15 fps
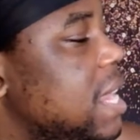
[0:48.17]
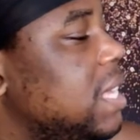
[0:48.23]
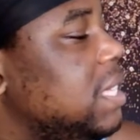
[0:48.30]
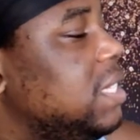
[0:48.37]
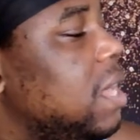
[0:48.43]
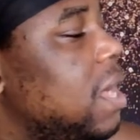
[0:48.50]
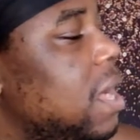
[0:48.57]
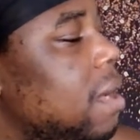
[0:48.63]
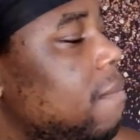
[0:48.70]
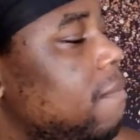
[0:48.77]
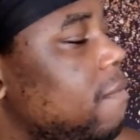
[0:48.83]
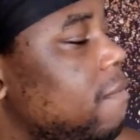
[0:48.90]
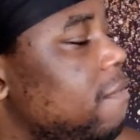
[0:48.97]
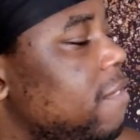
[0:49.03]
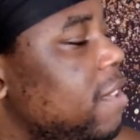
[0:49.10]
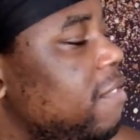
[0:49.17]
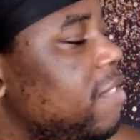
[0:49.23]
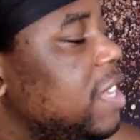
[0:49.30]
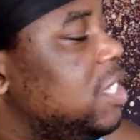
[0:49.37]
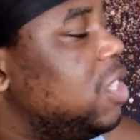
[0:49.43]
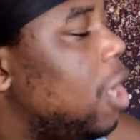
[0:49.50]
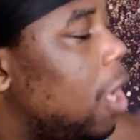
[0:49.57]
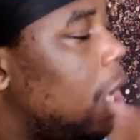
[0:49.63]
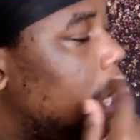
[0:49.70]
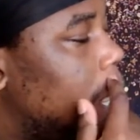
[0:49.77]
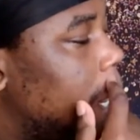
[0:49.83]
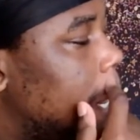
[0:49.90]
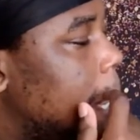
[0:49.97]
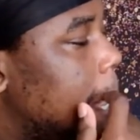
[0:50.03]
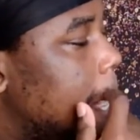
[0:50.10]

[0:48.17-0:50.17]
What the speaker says: is VIVITAR